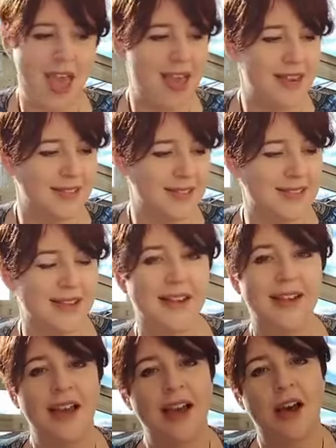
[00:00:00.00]
ants
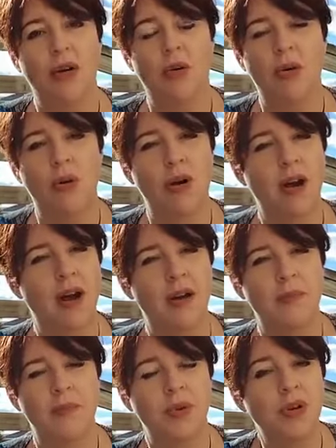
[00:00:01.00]
or
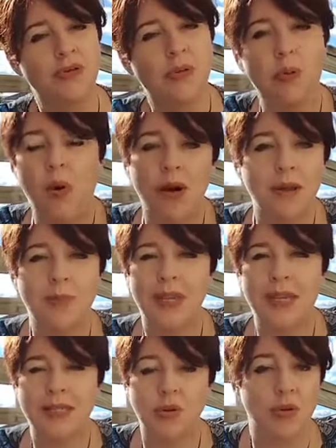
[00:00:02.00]
beautiful
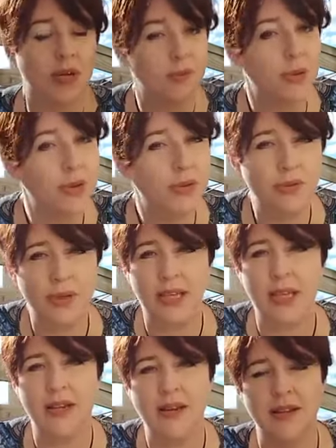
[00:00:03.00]
wallabies or beautiful
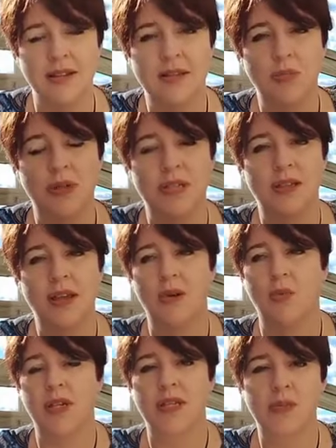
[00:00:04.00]
echidnas, was
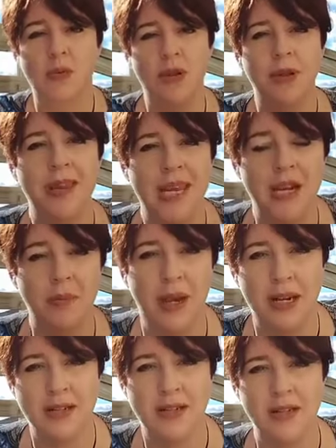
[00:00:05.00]
that we saw them in
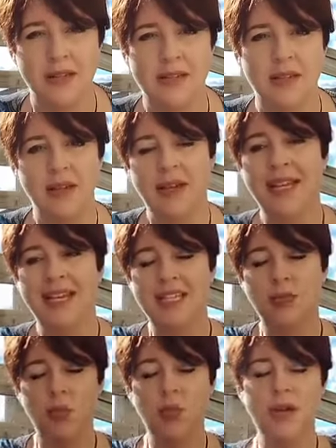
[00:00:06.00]
abundance.
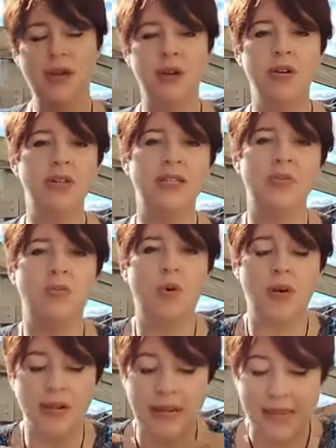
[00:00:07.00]
So when we notice
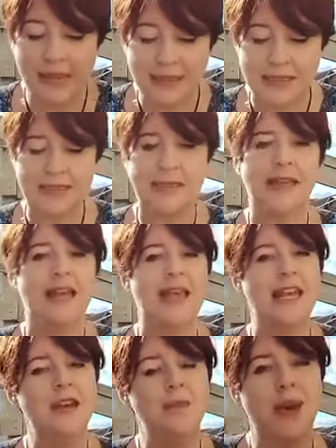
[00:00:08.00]
what is
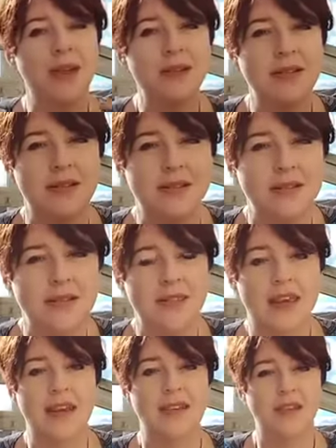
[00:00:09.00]
in abundance
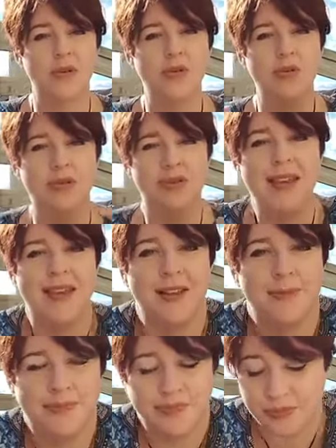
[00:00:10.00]
that is a good thing,